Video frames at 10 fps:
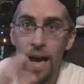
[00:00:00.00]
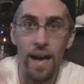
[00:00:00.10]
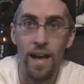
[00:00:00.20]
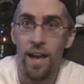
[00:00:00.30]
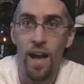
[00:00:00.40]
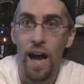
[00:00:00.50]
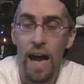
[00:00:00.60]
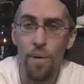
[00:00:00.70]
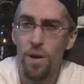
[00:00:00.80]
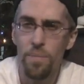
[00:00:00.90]
I
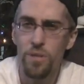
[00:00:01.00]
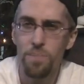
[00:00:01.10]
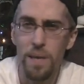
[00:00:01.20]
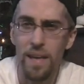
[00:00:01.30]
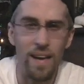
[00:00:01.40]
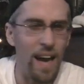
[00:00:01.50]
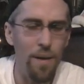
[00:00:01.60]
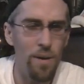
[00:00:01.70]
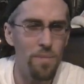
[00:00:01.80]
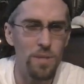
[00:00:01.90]
would almost
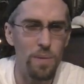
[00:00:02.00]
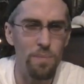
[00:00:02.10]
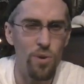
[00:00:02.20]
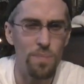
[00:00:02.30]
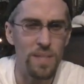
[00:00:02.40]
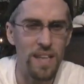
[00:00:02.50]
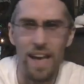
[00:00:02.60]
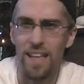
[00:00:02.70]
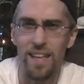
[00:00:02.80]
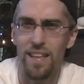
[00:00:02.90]
be more
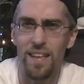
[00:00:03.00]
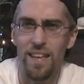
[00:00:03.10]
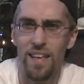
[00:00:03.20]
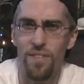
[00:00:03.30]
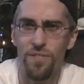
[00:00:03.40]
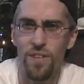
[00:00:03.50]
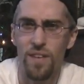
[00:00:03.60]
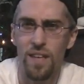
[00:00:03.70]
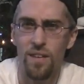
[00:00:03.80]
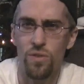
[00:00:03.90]
upset if
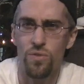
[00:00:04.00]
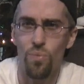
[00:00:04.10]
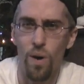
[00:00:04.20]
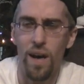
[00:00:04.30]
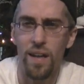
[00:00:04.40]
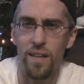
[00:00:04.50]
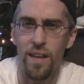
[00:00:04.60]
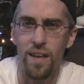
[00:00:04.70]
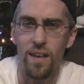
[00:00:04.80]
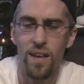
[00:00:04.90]
the Eagles won.
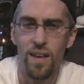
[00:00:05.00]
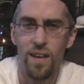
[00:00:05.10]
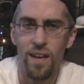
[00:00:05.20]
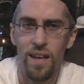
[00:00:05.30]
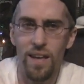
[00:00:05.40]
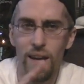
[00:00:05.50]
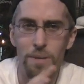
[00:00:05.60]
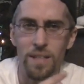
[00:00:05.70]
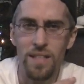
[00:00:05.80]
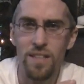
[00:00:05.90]

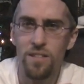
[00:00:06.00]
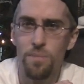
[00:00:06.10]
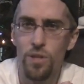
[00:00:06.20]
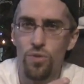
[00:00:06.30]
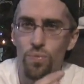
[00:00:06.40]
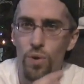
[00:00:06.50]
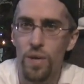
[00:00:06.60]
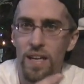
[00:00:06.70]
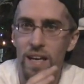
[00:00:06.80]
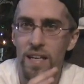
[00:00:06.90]
It's not so much
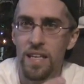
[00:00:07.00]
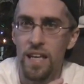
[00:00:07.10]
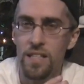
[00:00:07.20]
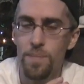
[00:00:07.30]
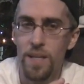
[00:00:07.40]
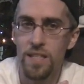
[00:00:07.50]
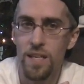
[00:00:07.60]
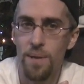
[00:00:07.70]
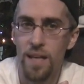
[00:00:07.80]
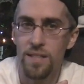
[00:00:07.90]
rooting against my
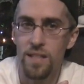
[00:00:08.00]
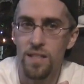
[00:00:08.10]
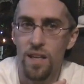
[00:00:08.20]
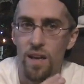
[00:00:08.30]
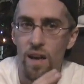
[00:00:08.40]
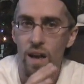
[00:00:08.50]
team as it's,